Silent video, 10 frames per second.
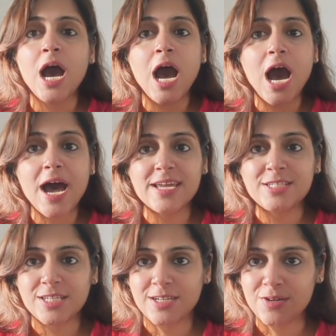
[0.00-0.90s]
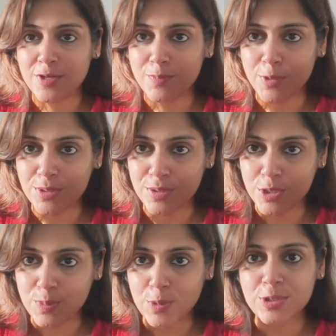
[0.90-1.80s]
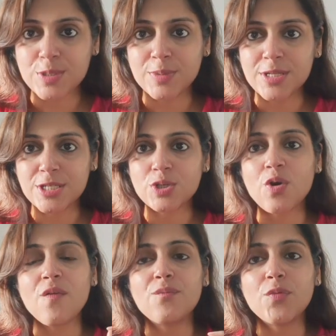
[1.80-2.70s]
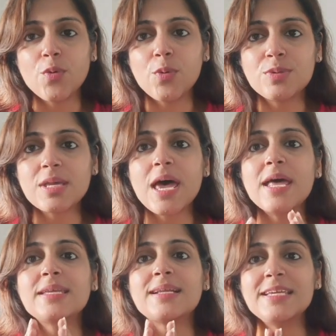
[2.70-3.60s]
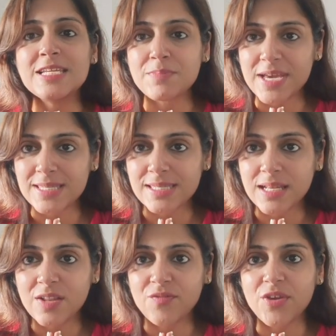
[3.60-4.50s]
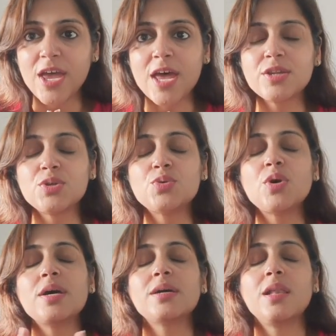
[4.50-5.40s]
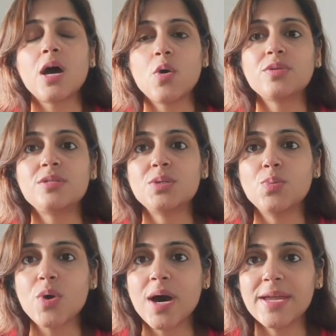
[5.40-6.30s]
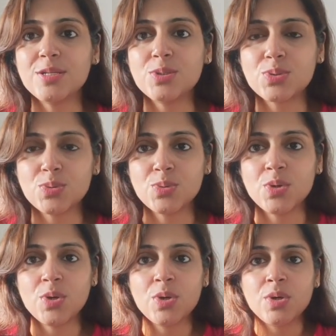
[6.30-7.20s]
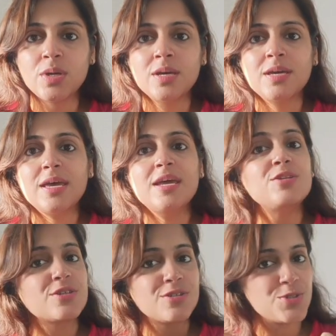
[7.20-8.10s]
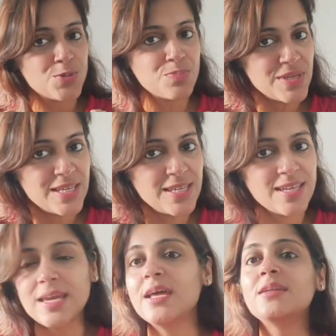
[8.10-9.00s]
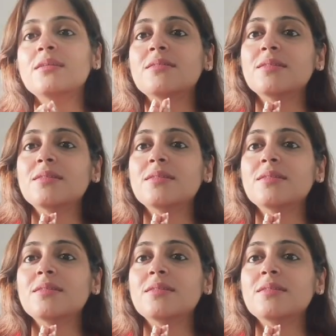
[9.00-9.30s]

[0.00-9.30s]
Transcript: I take 100% responsibility of those and clean myself, and I allow the divine to enter into me and